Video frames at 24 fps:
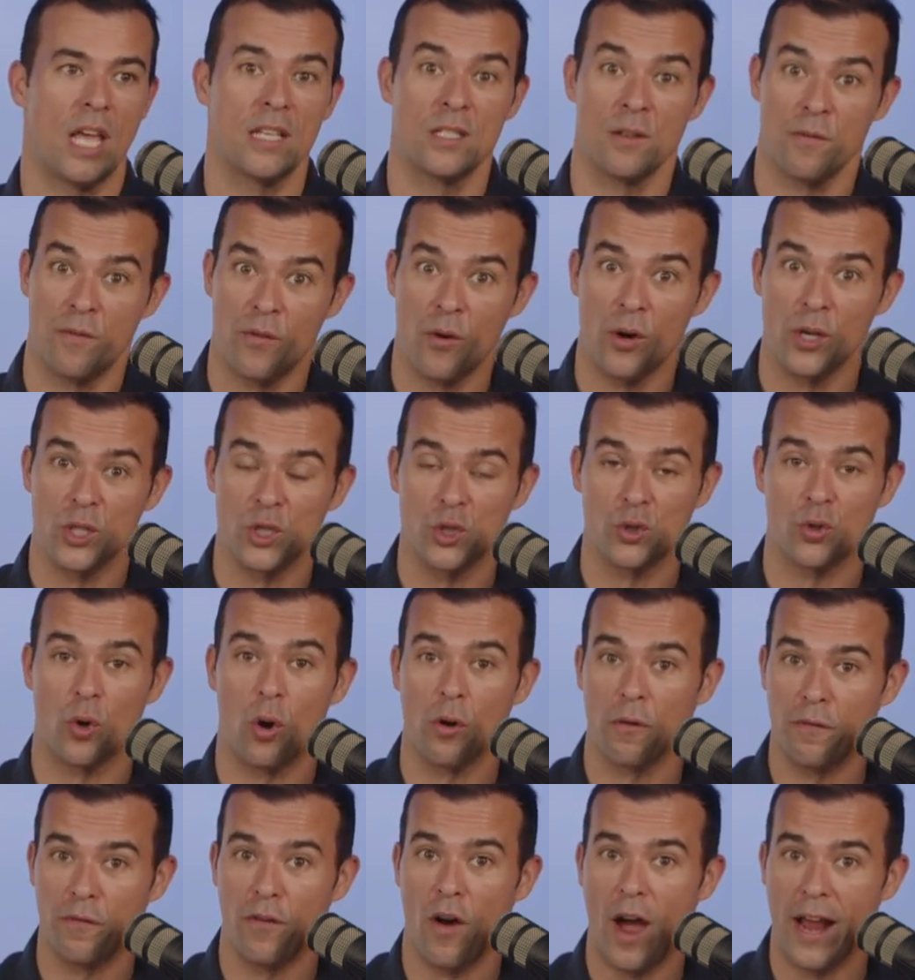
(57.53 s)
has a very
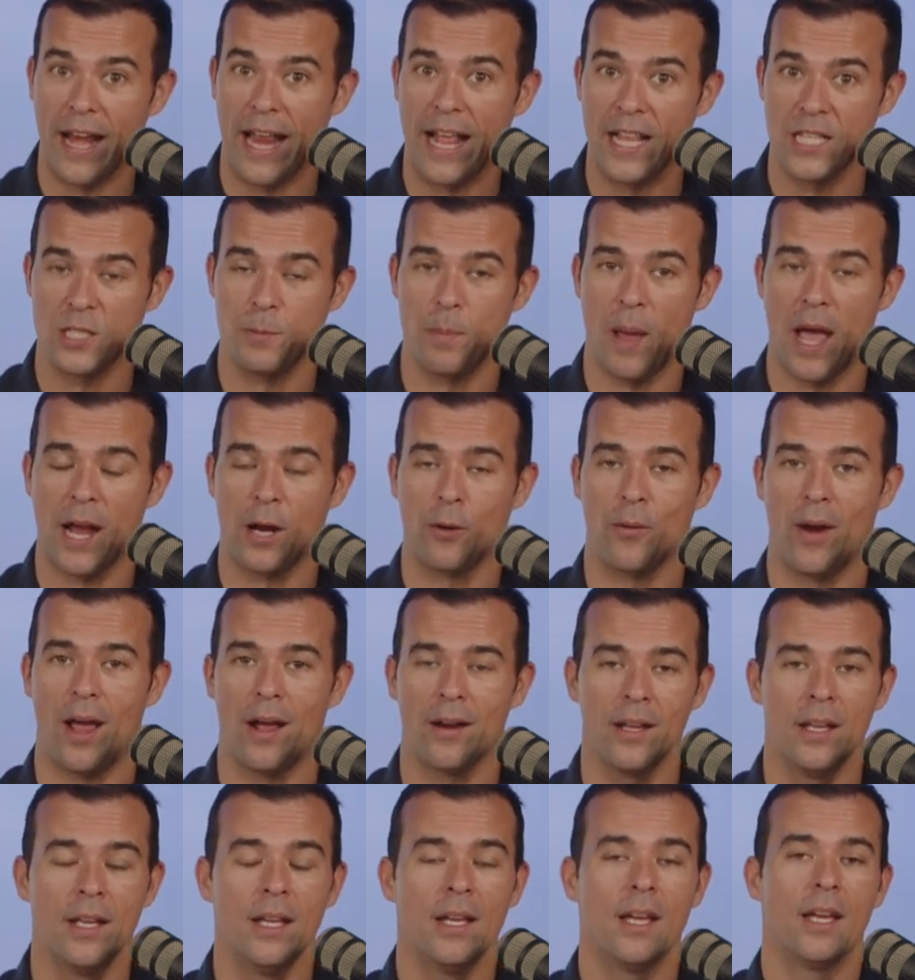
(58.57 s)
strong finance
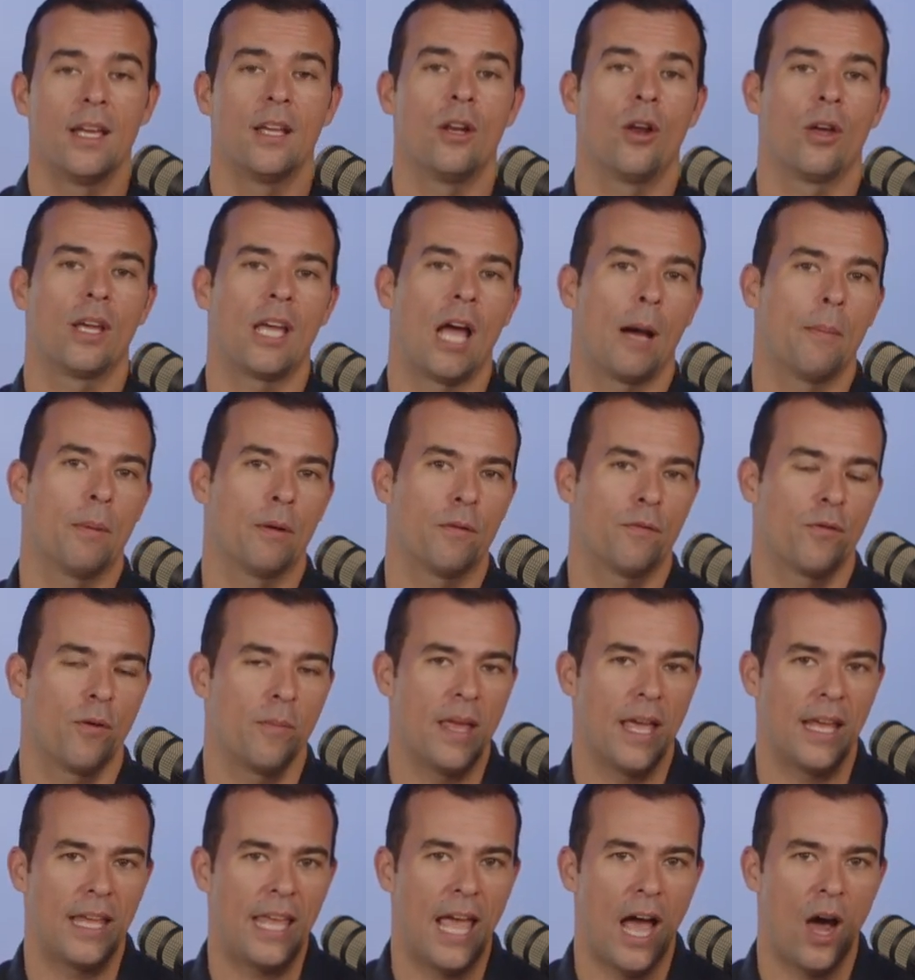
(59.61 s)
background, coming from
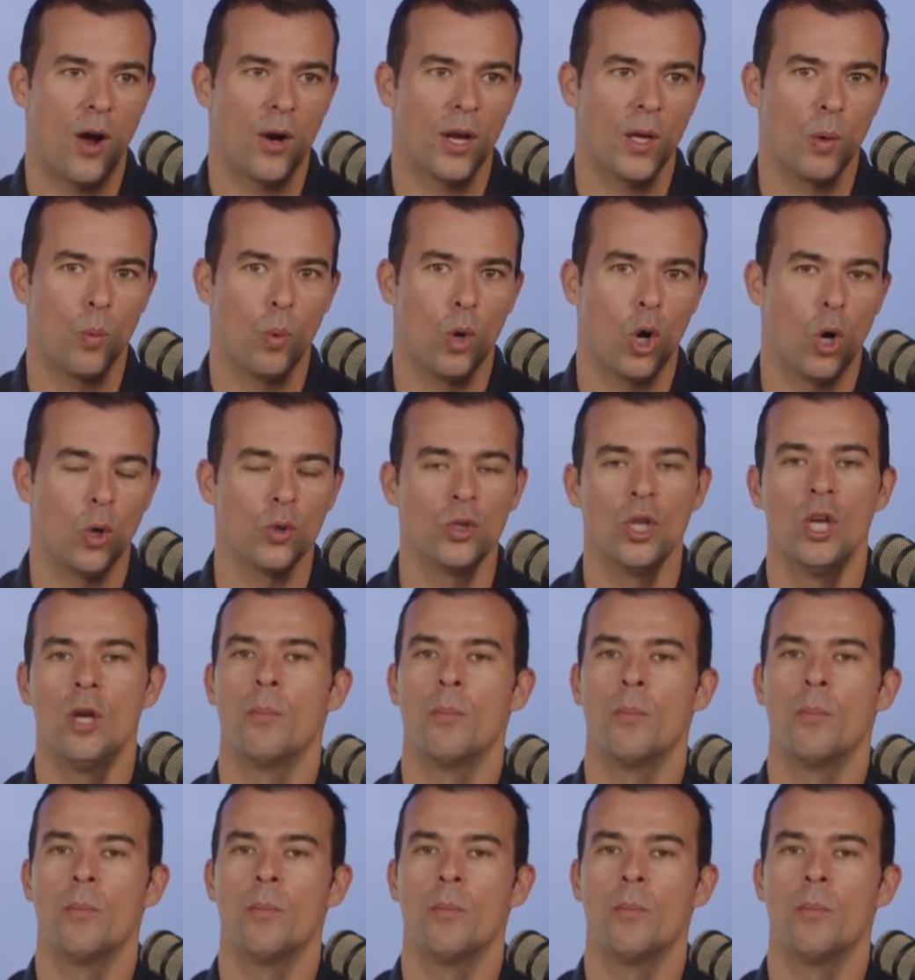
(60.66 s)
the accounting world,